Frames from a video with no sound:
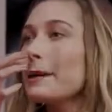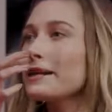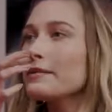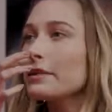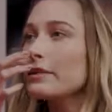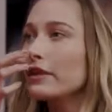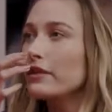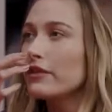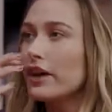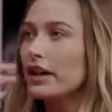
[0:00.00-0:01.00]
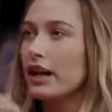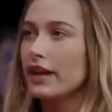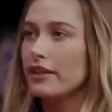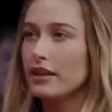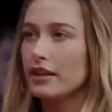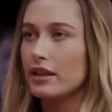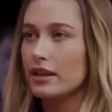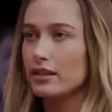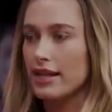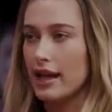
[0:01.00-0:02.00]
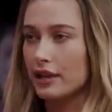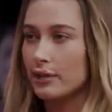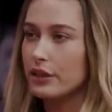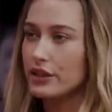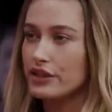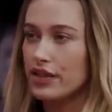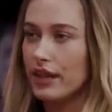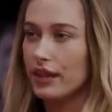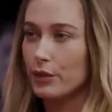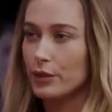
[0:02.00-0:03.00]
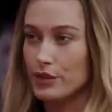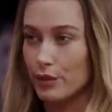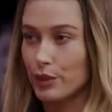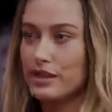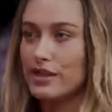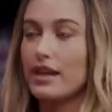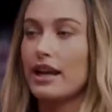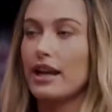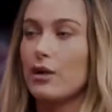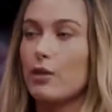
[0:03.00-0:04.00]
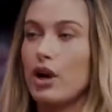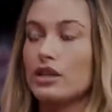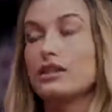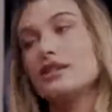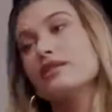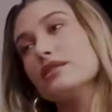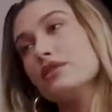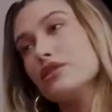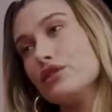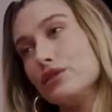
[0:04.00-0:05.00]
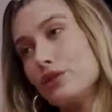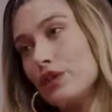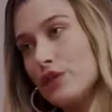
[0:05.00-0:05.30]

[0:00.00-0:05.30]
It's been really fun. I think exactly what you're saying was the reason that I wanted to do a